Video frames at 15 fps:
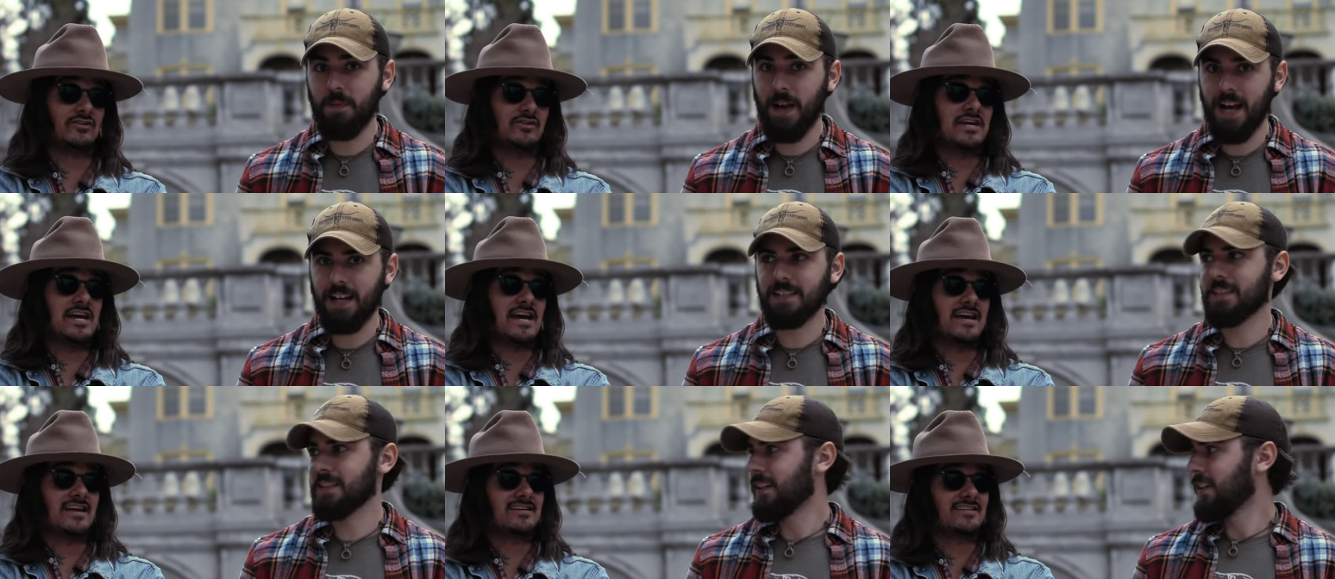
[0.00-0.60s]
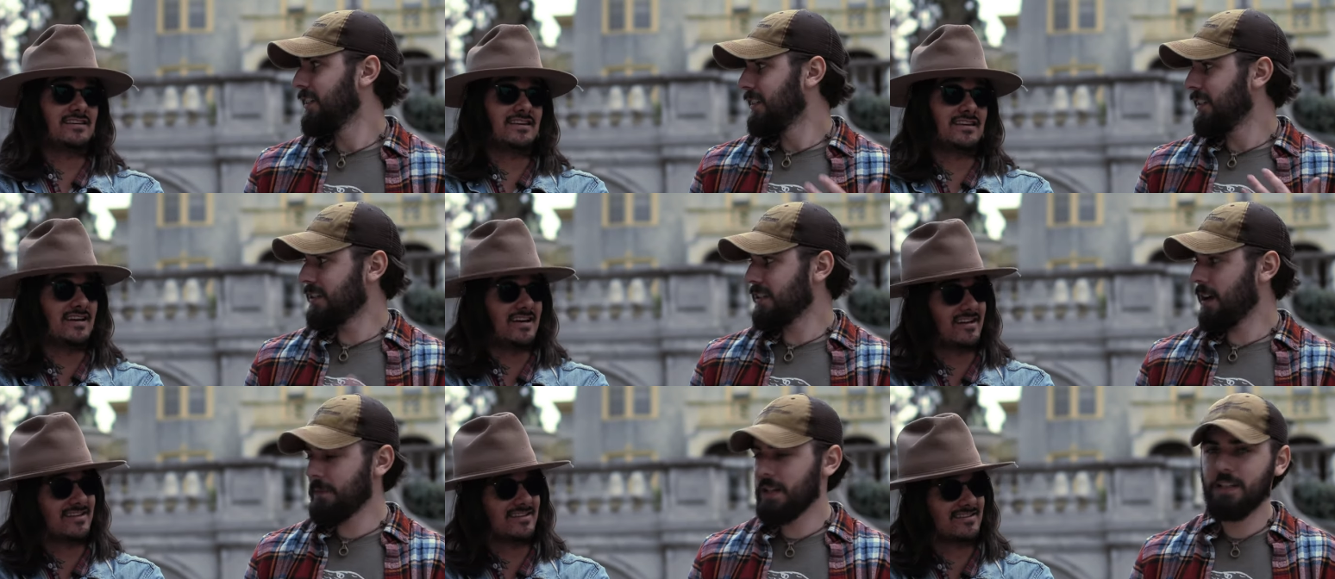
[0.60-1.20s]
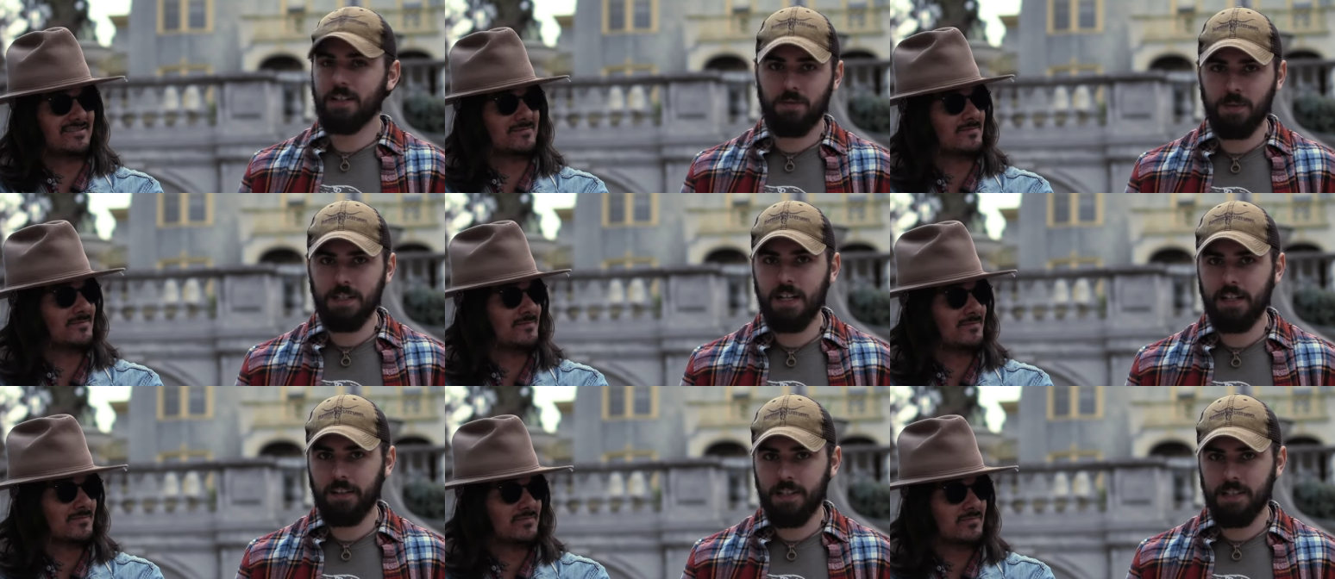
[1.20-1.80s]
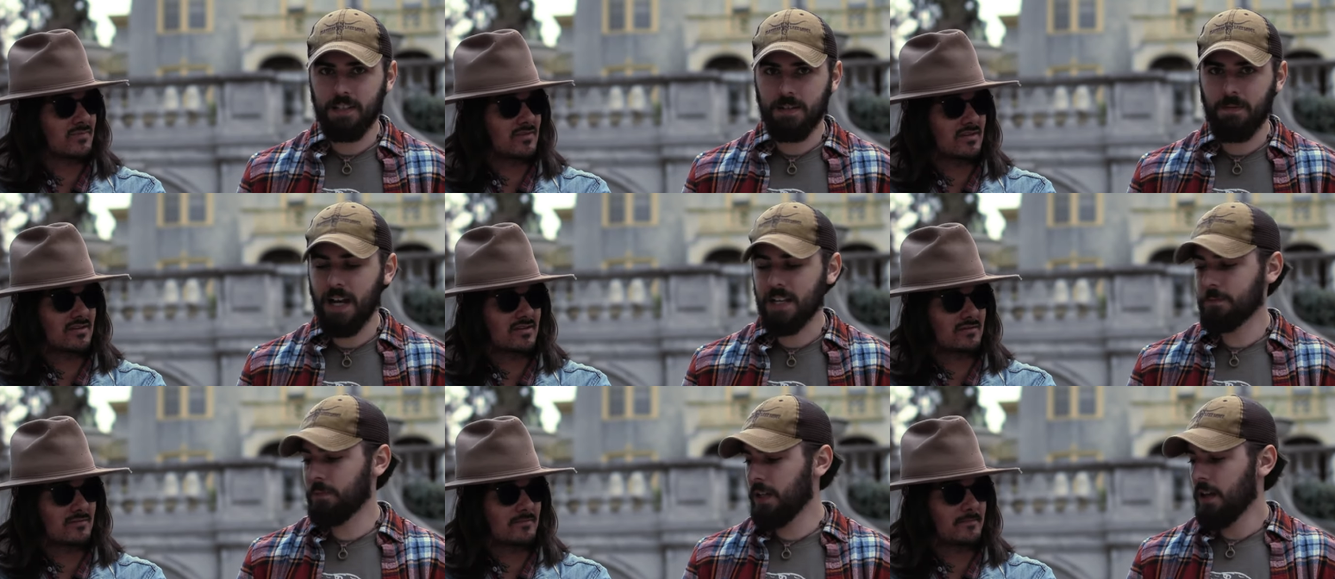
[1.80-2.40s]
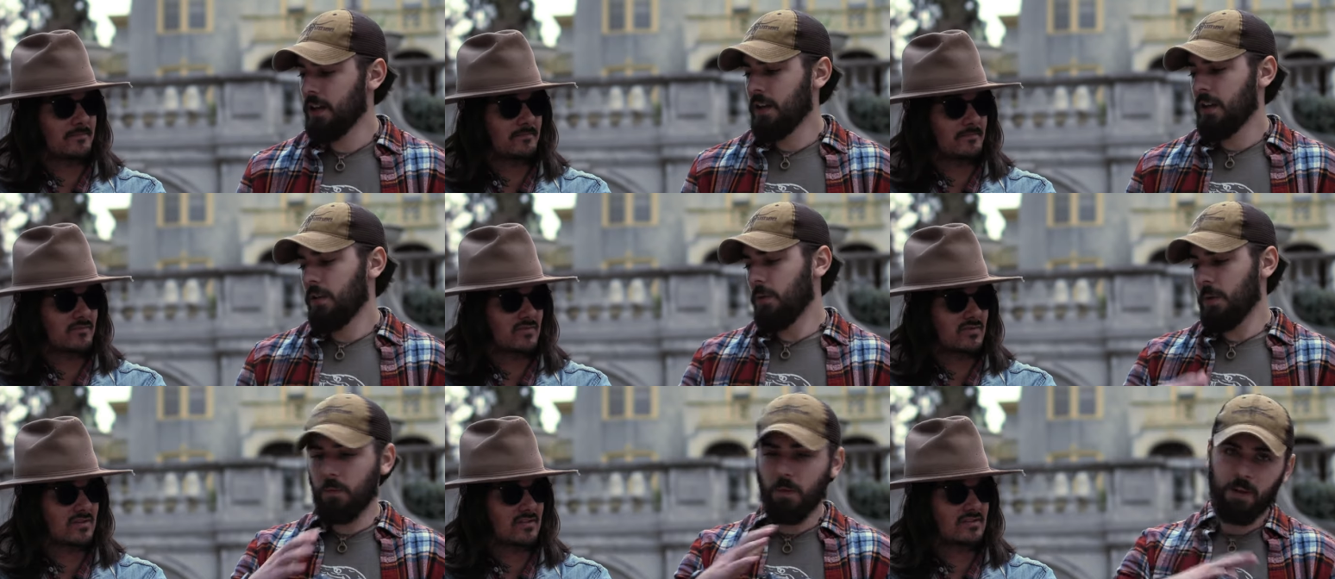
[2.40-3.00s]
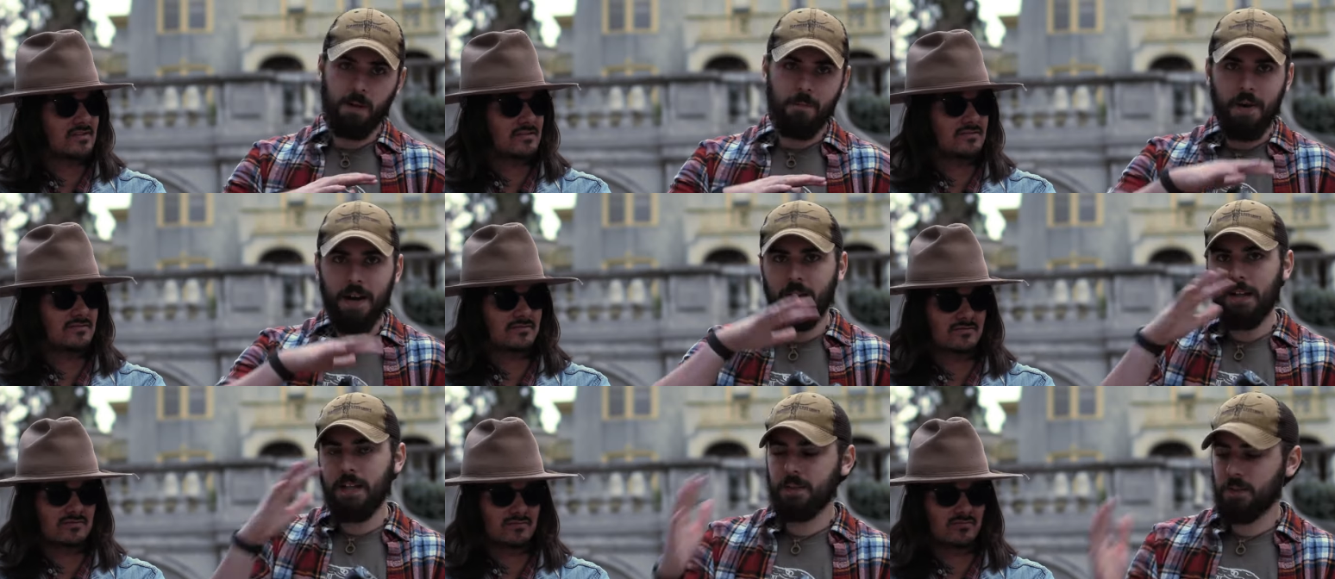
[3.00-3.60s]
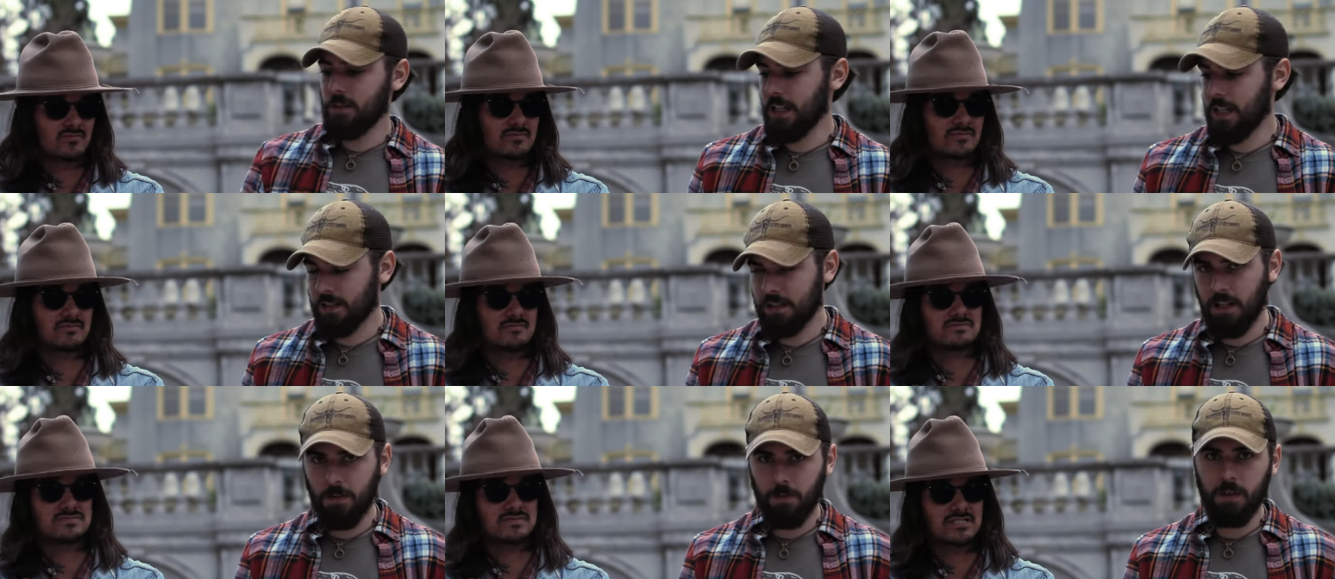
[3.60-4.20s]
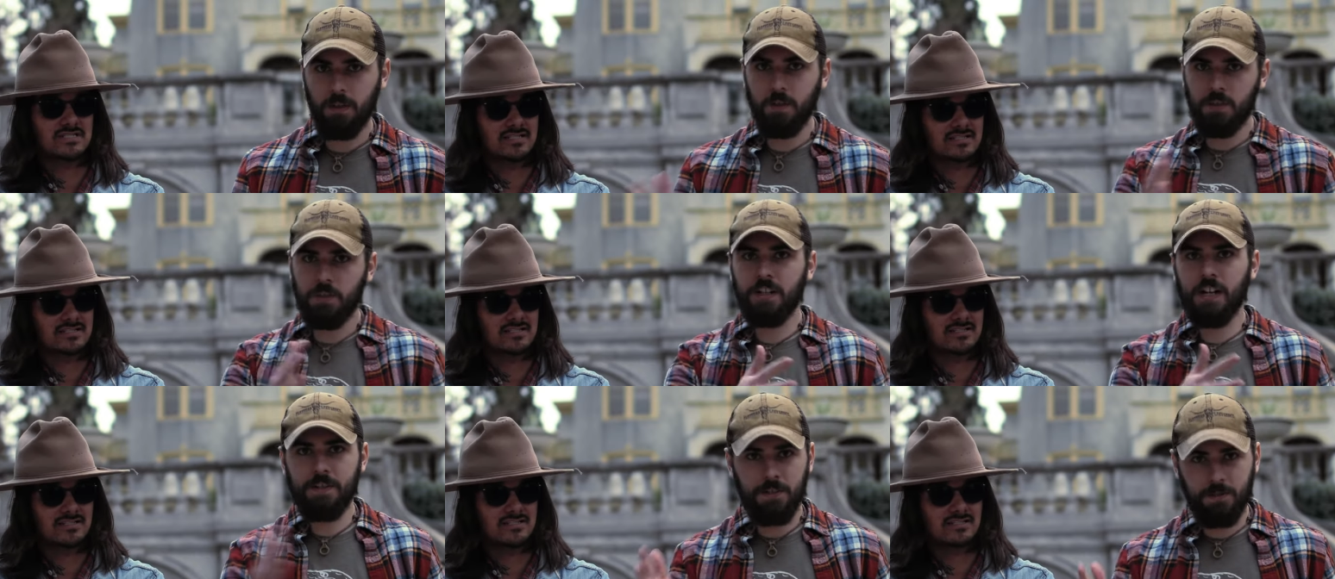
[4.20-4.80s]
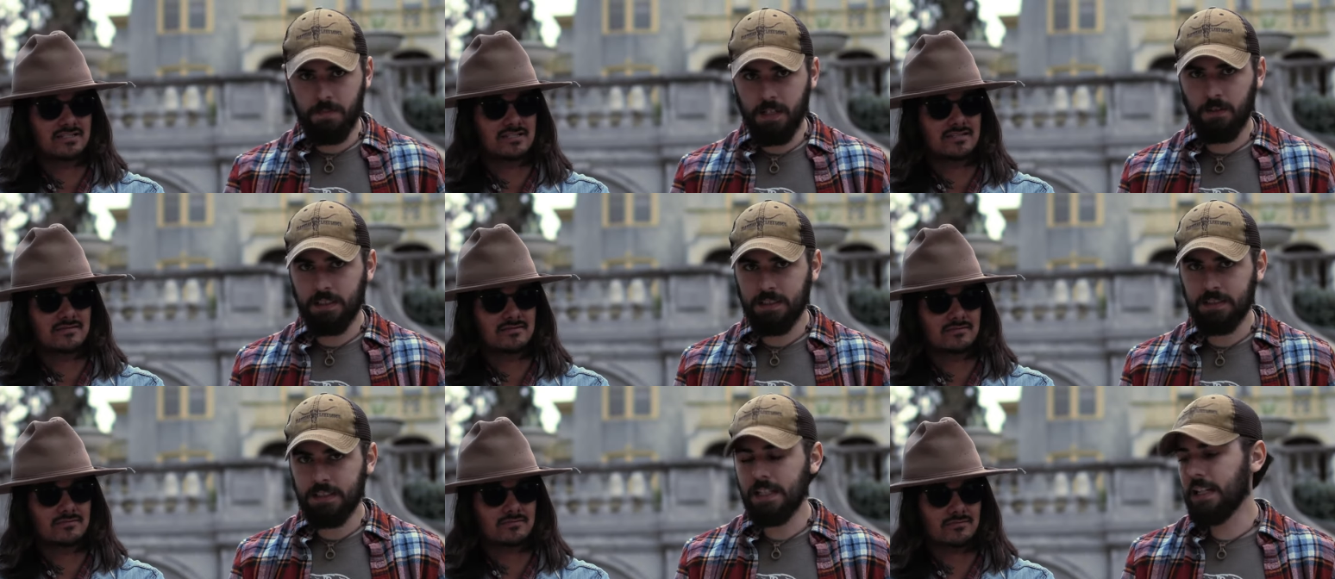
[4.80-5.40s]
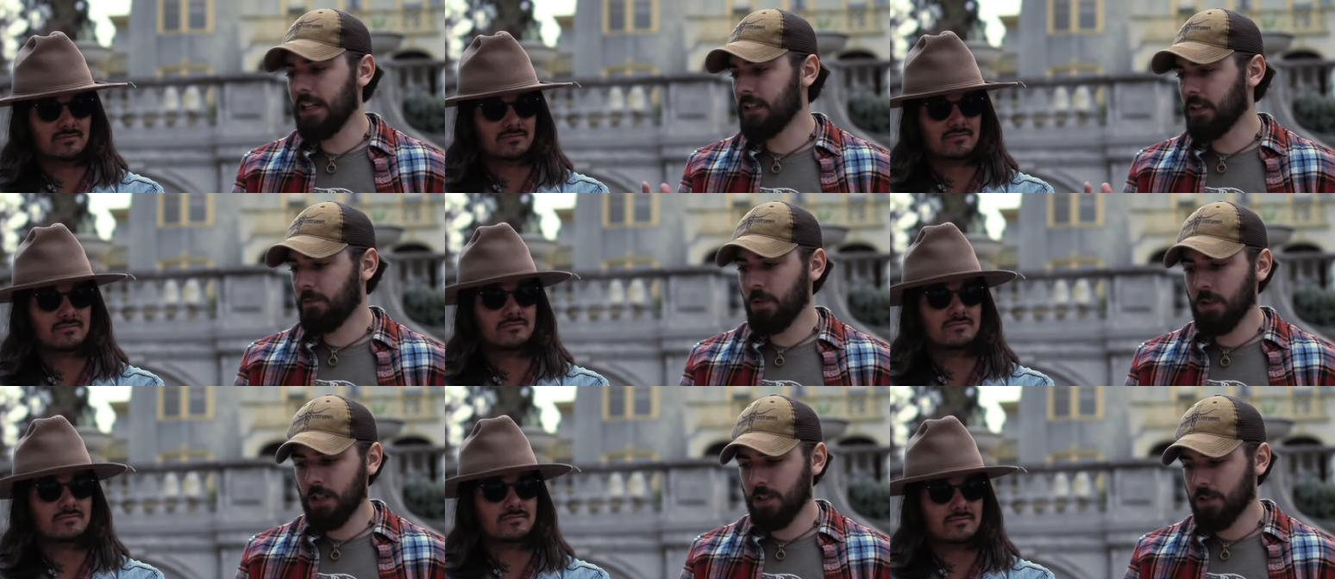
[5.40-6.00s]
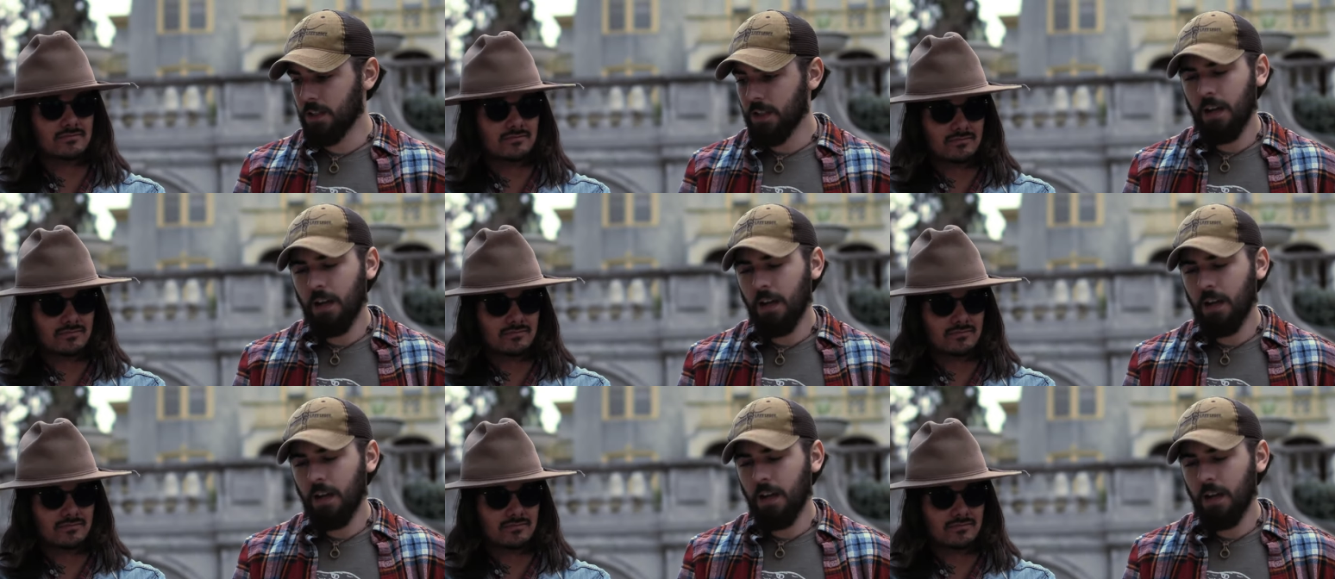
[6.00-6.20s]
Speaker 1: fast. I mean, it's ridiculously fast, but when we're comparing it to the X-T3, which you guys should be able to see in the footage,